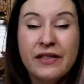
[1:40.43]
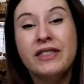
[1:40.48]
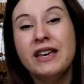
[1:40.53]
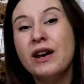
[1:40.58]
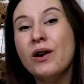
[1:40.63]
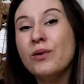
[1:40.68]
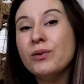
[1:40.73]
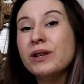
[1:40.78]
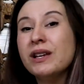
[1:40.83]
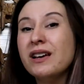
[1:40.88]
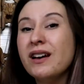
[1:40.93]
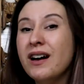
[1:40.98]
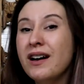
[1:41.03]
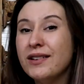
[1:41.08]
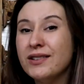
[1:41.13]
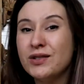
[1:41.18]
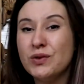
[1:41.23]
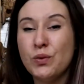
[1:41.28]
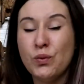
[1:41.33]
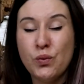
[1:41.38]
They only
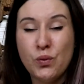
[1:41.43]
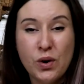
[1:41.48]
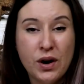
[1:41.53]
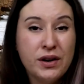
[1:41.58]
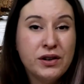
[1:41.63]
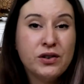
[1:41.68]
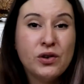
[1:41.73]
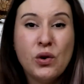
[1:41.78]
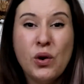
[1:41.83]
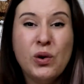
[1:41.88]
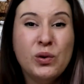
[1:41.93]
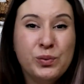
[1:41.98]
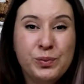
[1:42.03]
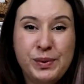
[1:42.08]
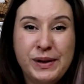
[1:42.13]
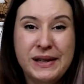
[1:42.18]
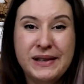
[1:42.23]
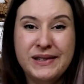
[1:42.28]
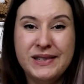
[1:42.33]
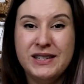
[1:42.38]
cost one gold
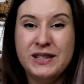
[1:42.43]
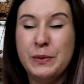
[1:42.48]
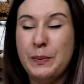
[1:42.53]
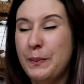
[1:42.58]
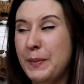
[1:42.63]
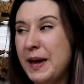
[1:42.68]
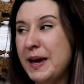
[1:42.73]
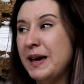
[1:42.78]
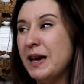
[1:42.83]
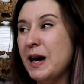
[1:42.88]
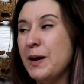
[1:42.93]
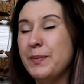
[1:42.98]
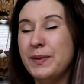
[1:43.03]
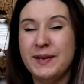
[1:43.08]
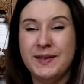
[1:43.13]
piece to pick up